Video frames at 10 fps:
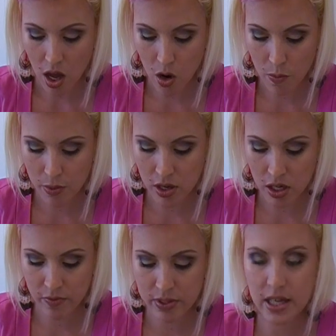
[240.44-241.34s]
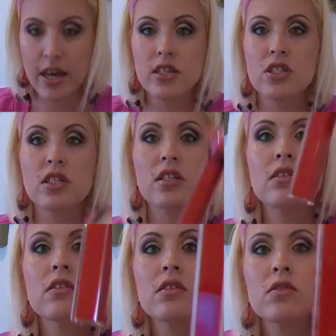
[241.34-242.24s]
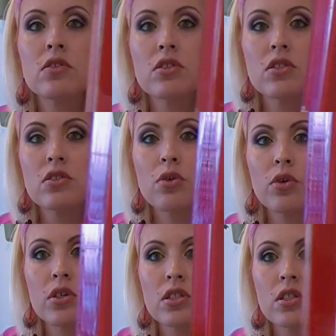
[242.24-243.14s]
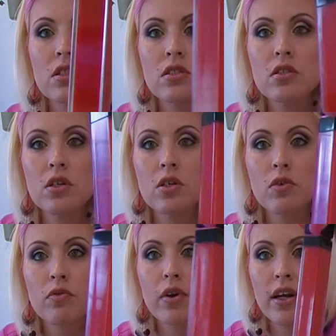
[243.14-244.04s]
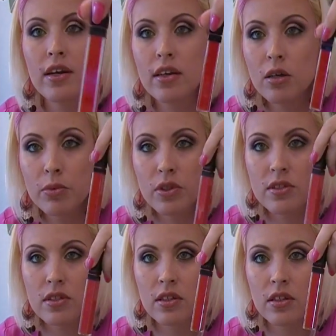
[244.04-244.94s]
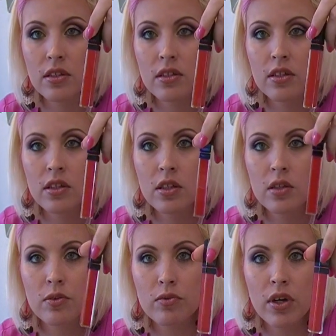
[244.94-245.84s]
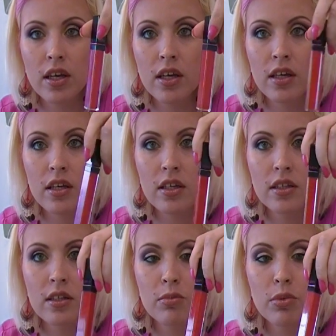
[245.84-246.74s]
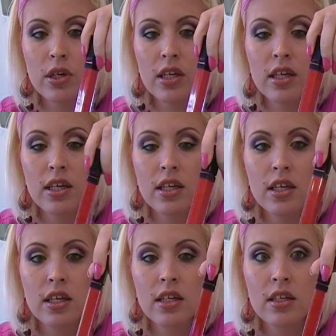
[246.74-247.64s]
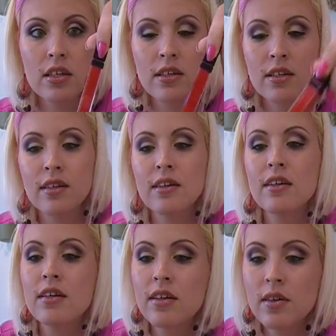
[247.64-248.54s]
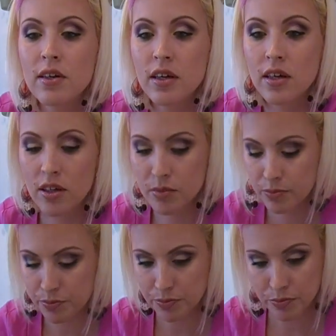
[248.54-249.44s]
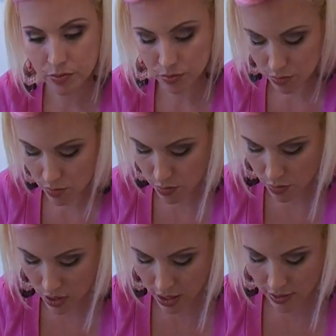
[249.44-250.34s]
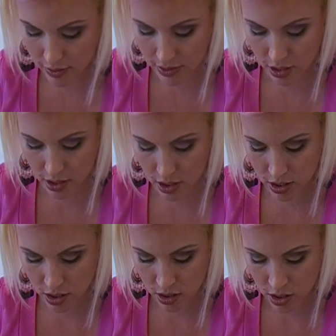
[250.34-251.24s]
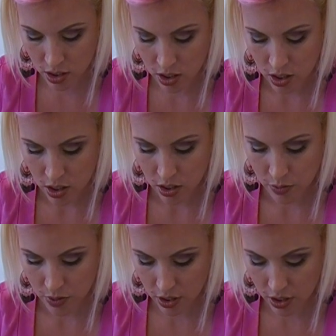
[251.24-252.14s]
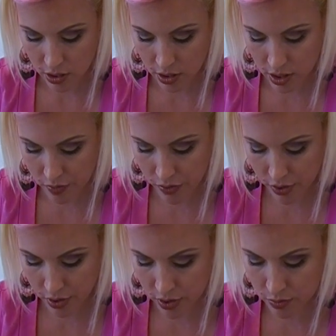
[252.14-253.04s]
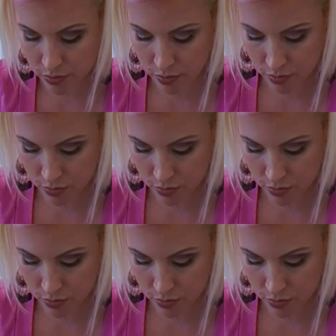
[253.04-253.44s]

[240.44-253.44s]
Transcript: Open invitation. just gorgeous red. I you can see that. Red, pretty. Okay. And then we got Lover.